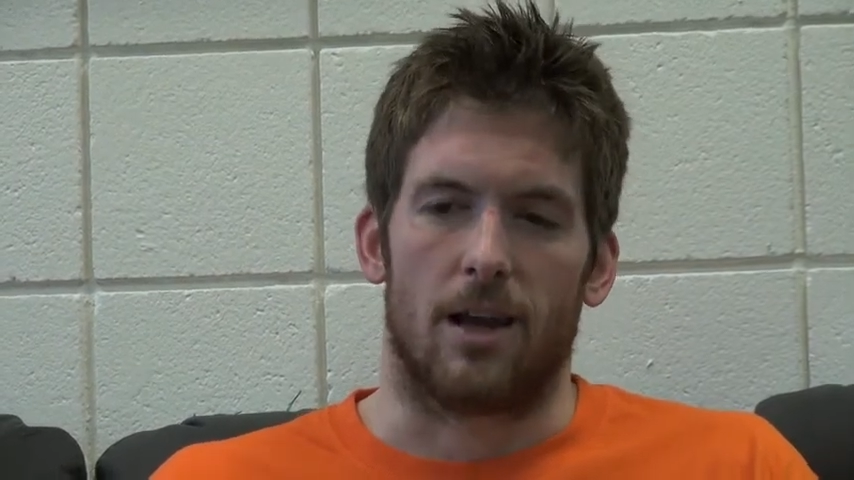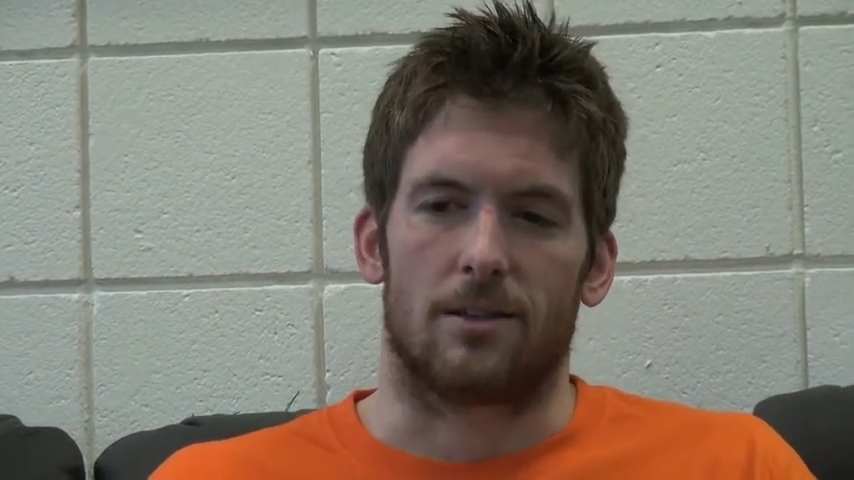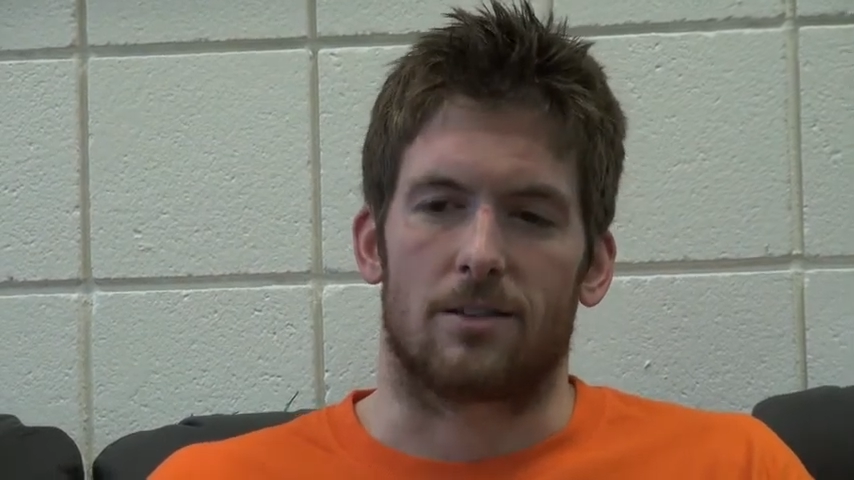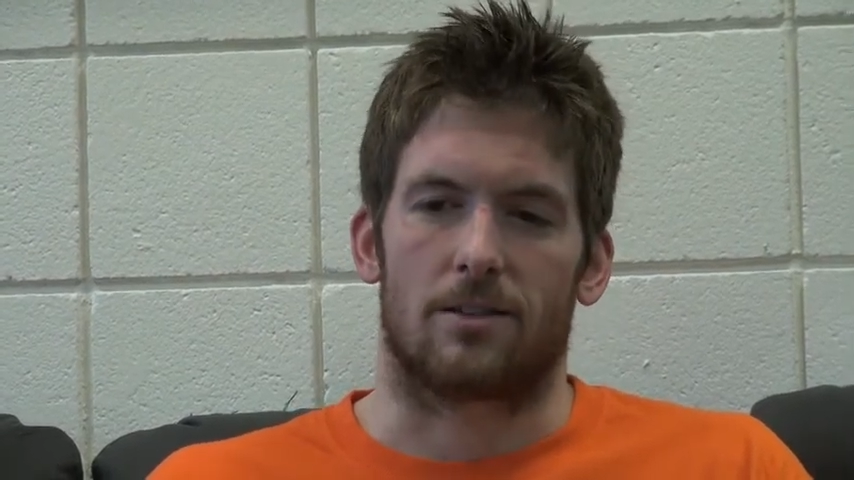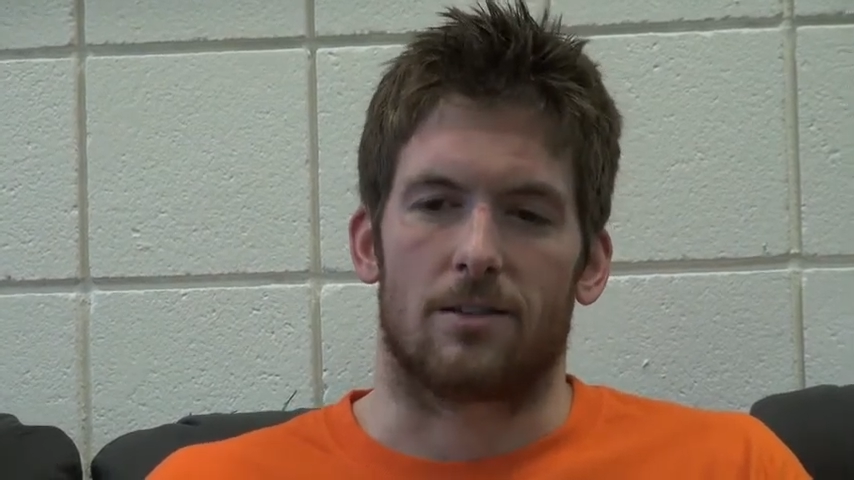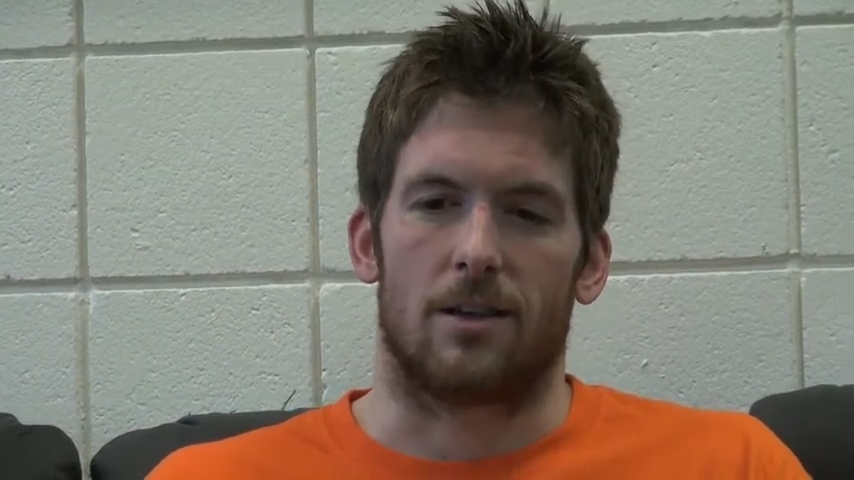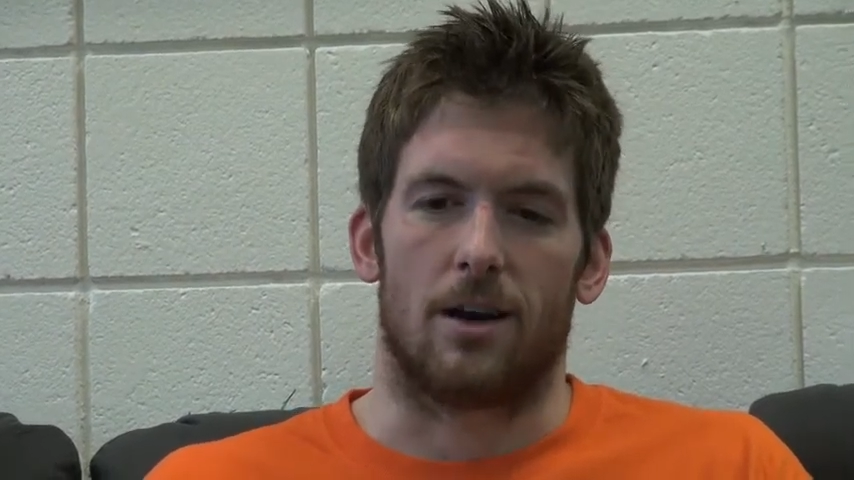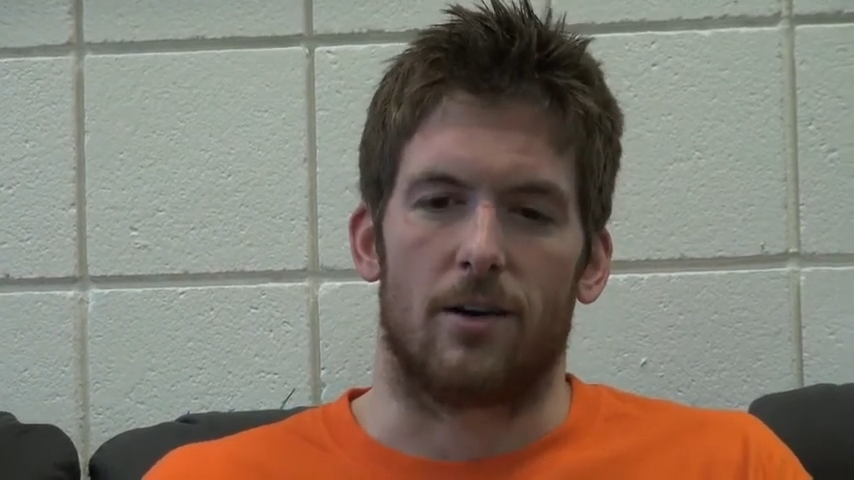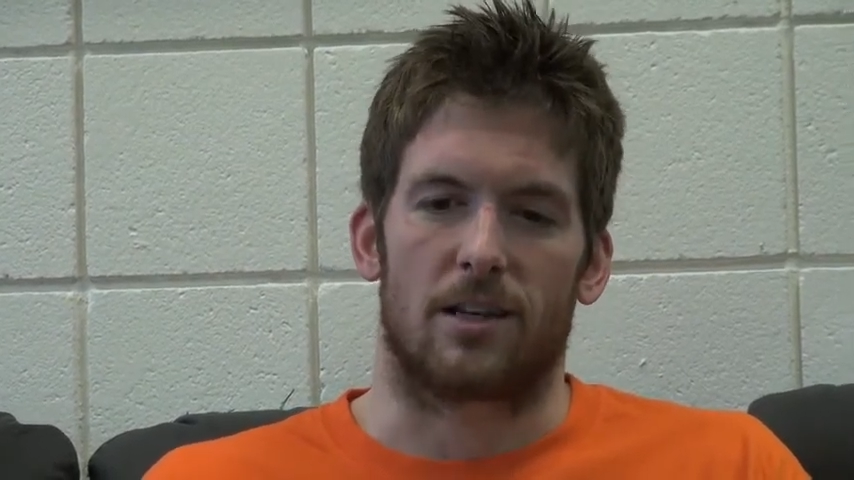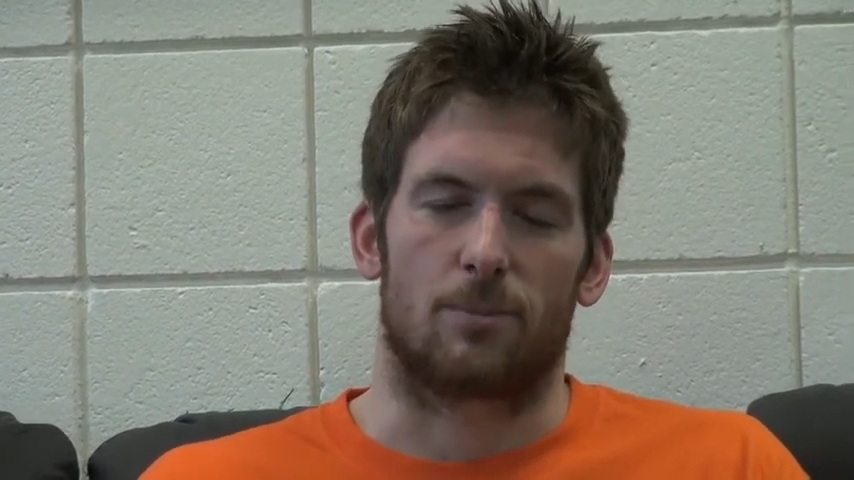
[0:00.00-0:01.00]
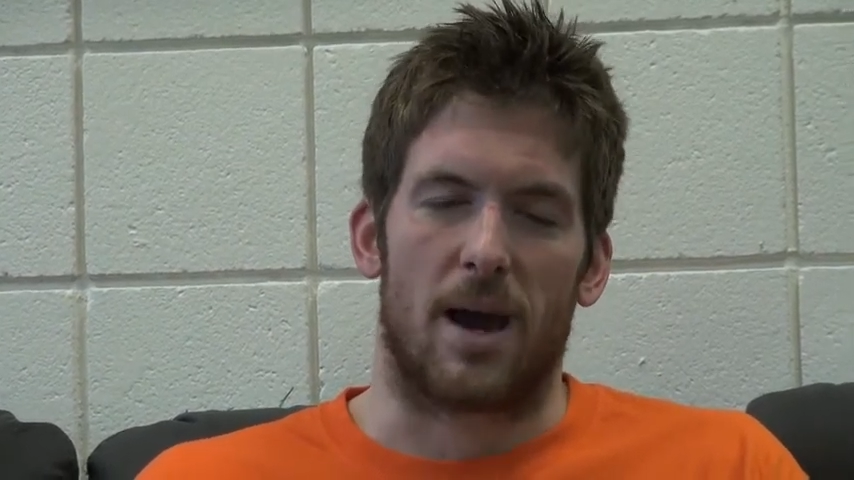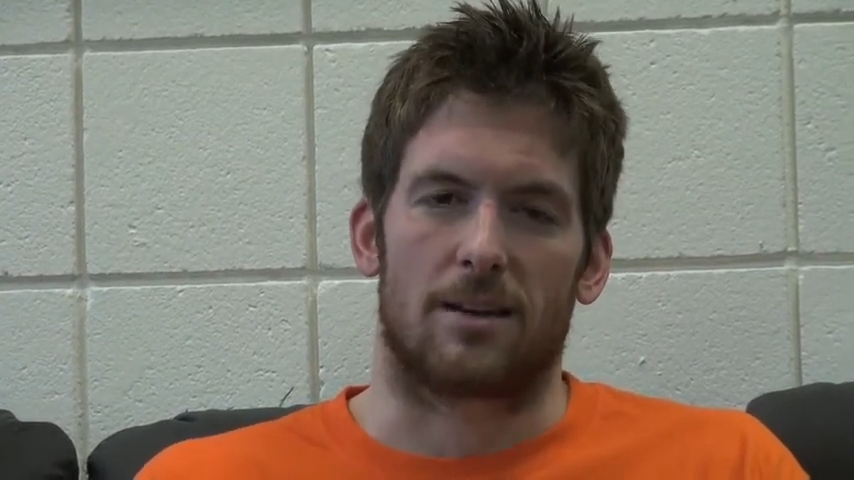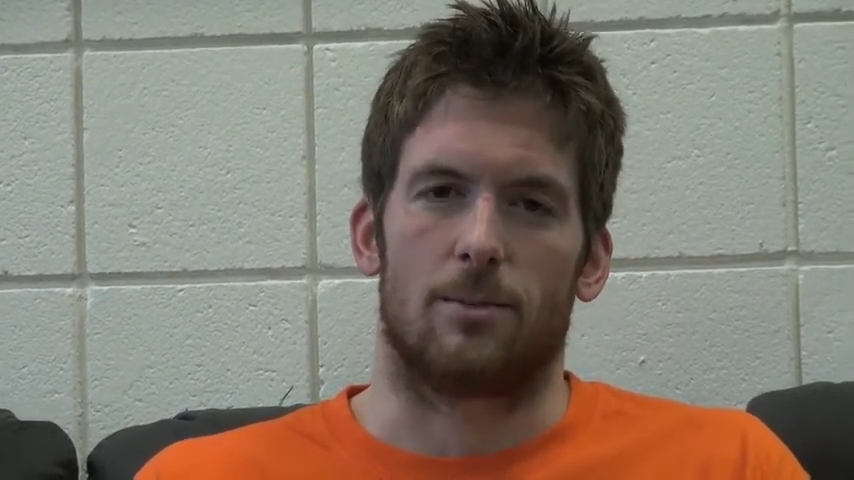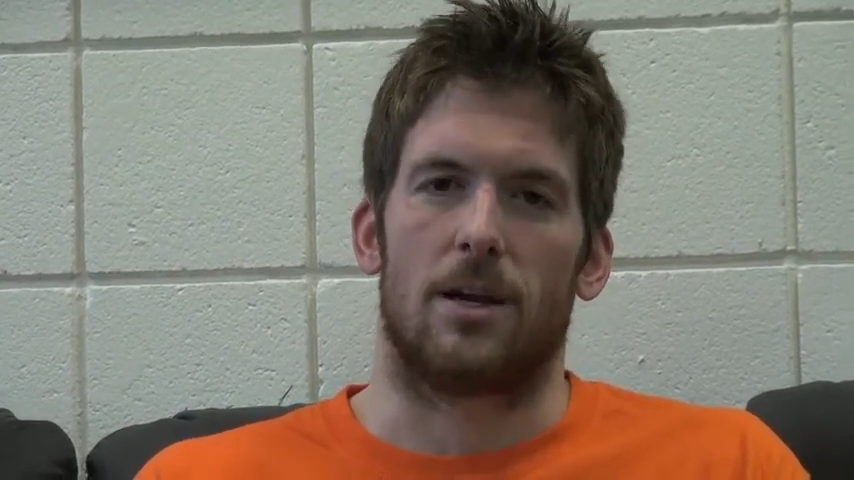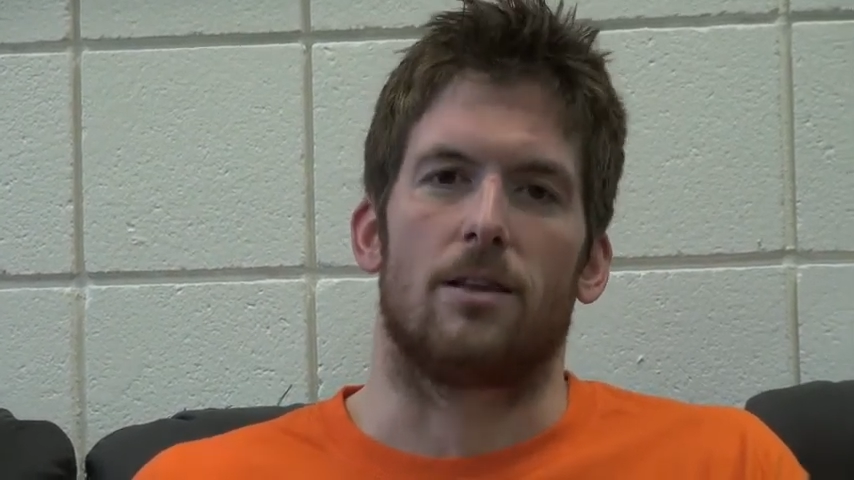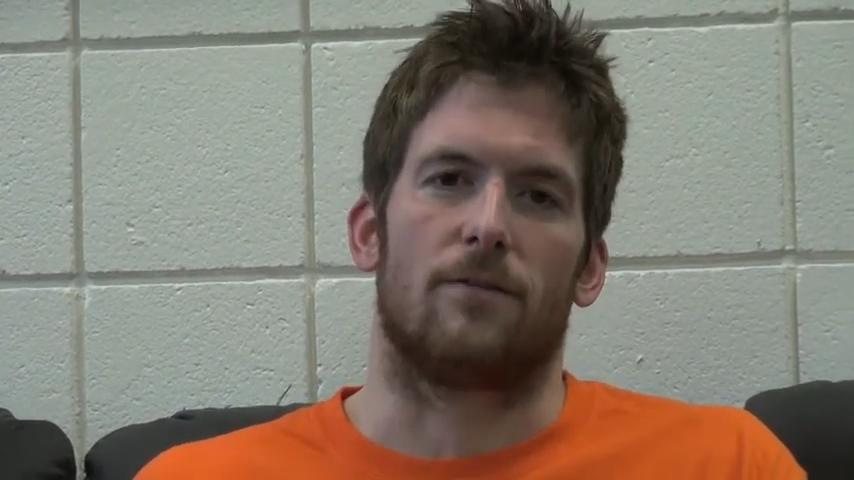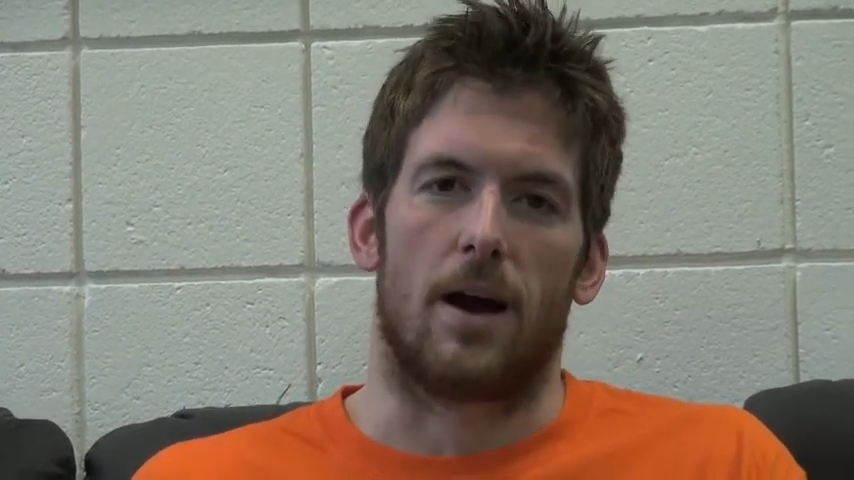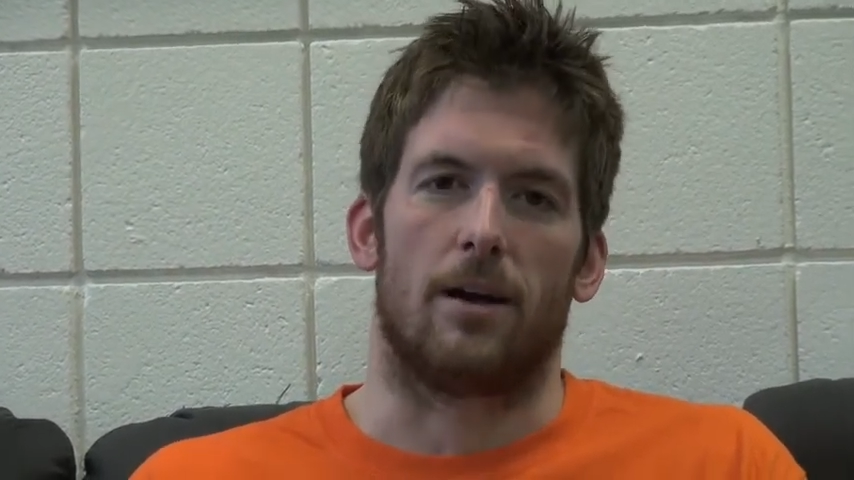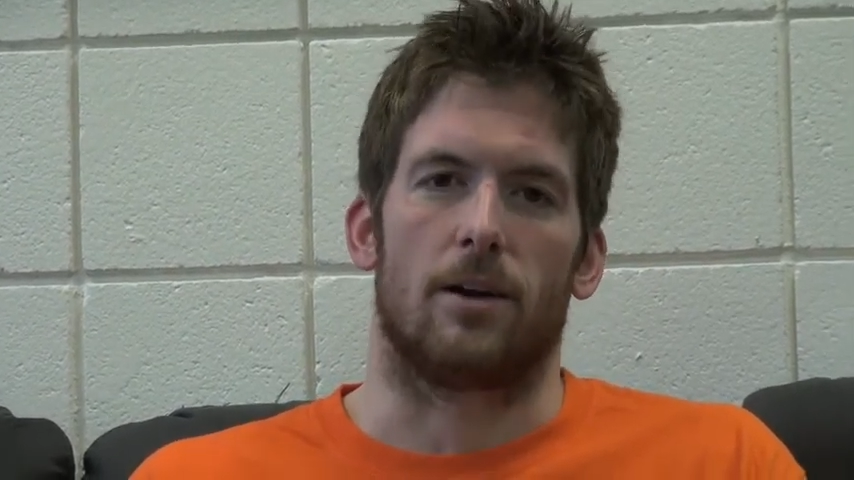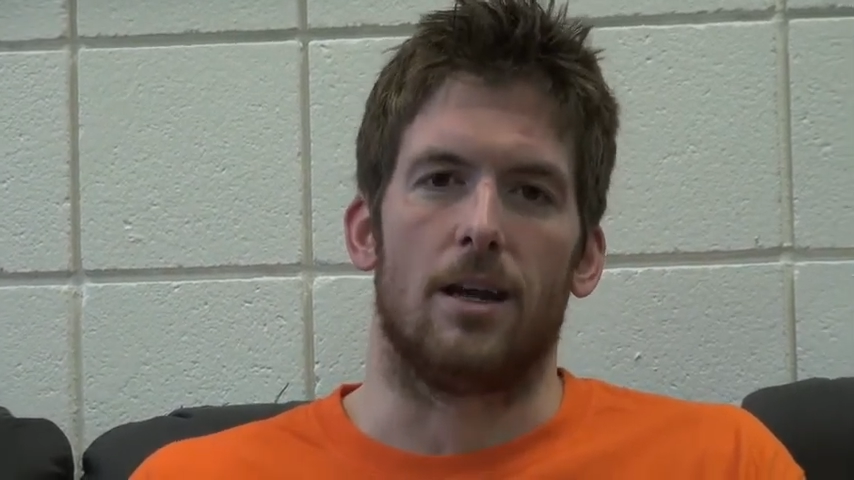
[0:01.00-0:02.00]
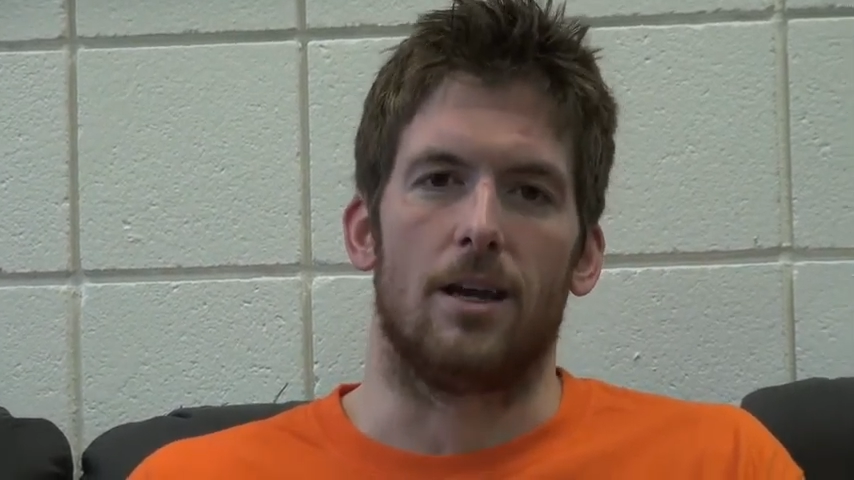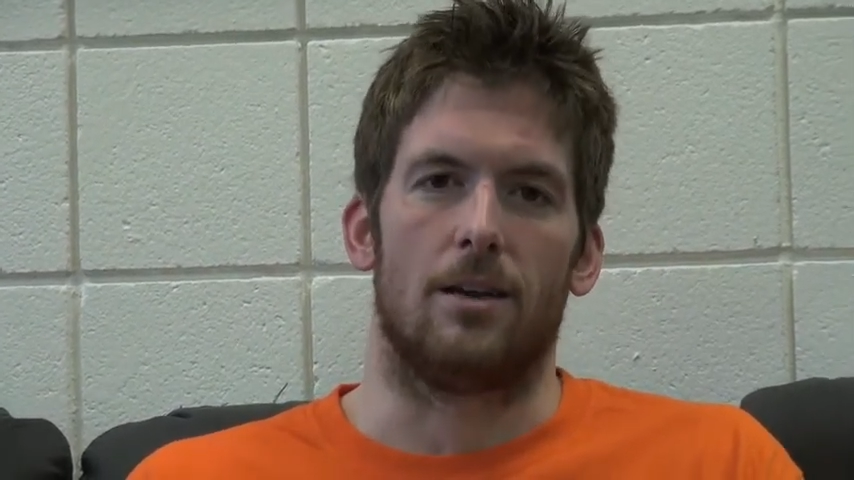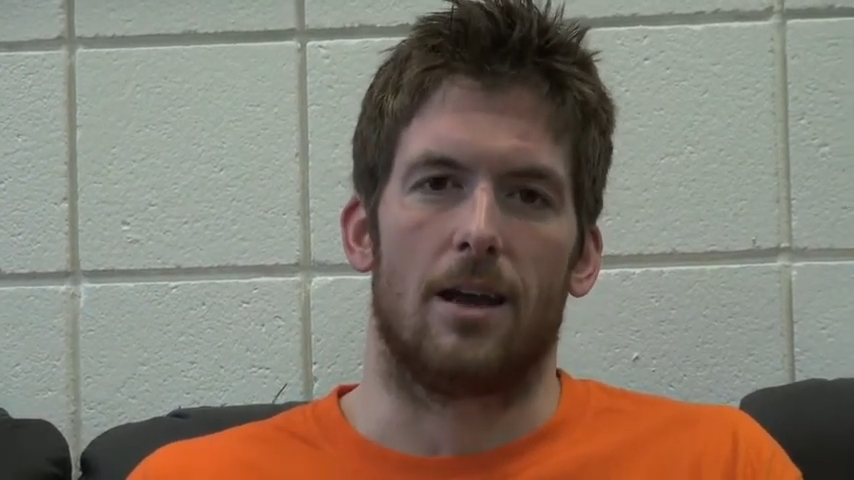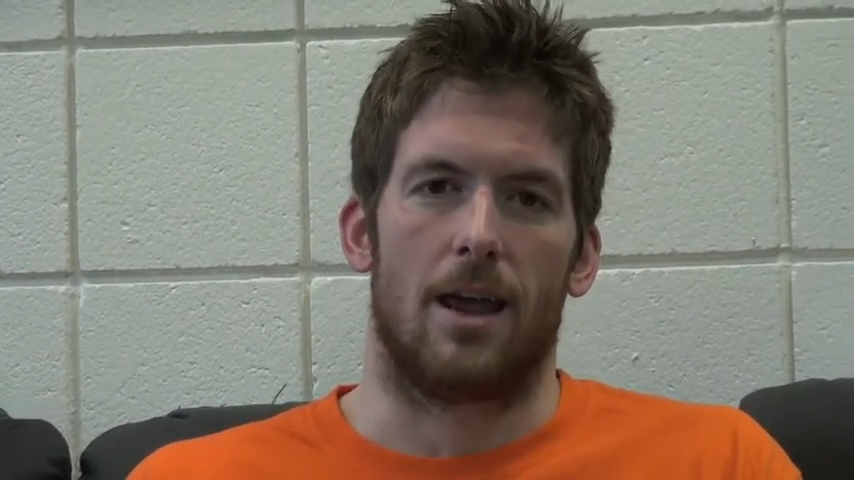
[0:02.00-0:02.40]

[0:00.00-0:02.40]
It's, you know, expect to be in the final heat